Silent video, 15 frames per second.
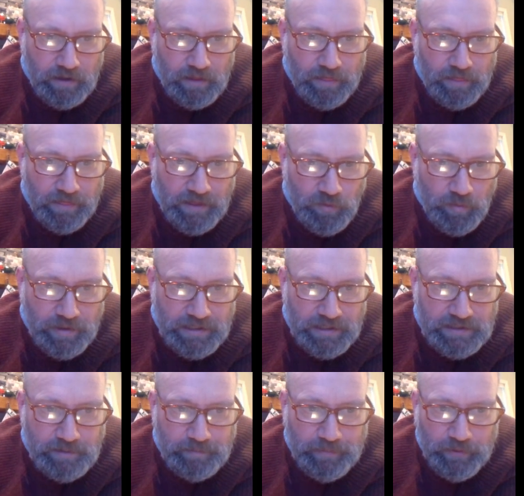This one
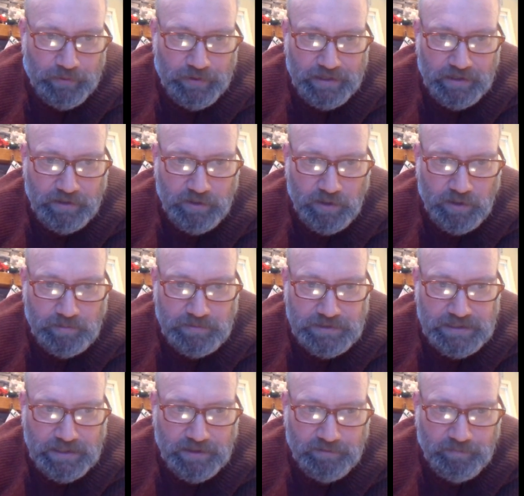is important in terms
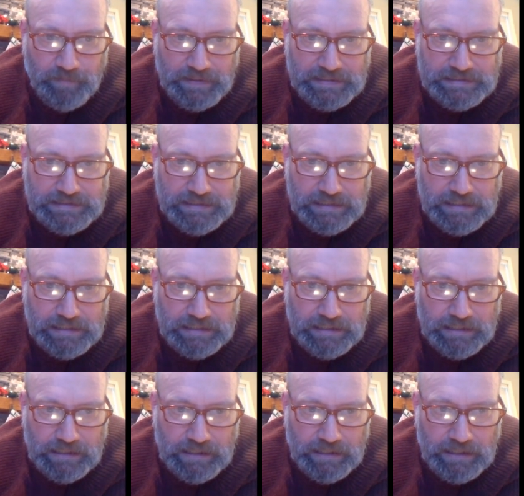of
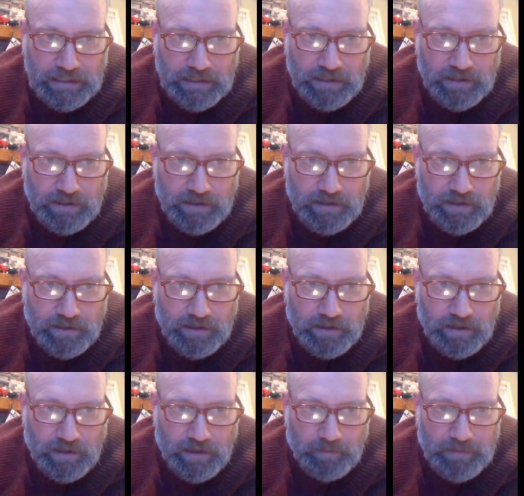basically
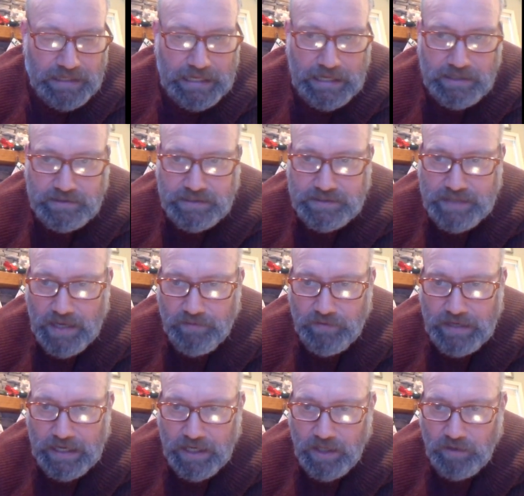Mackenzie's
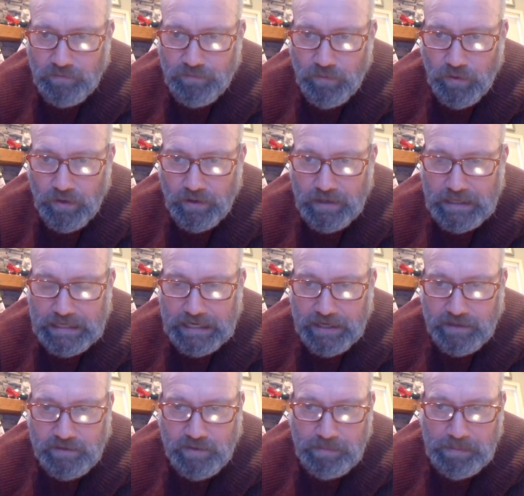advocating for
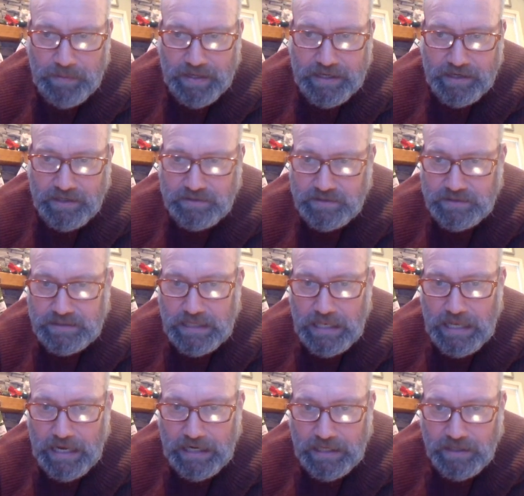Canadians to be recognized as
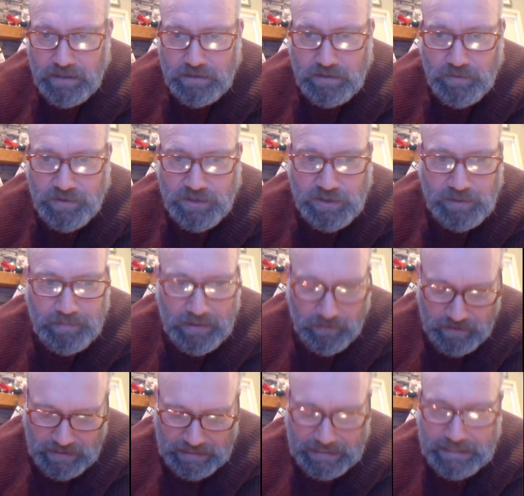Canadians, which is about
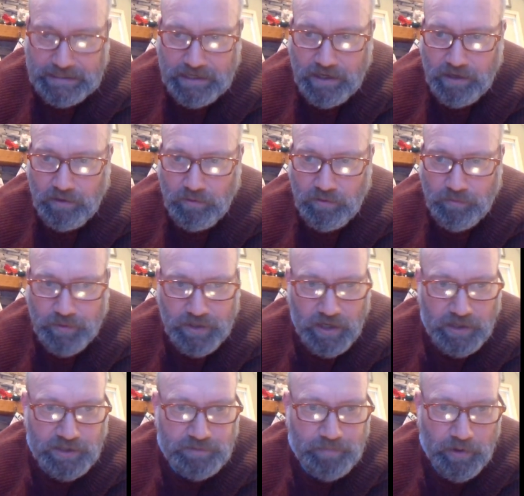Canadian identity. We're
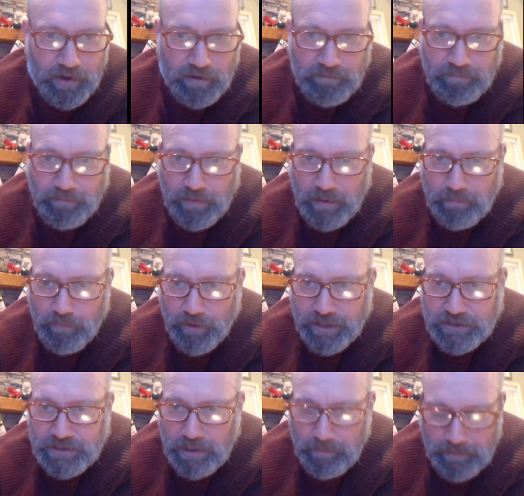not just part of the
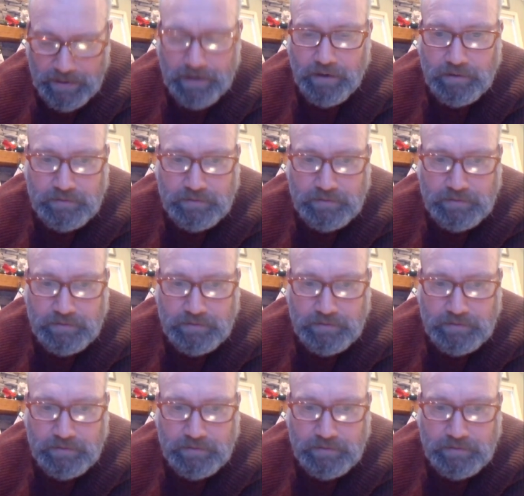British Empire.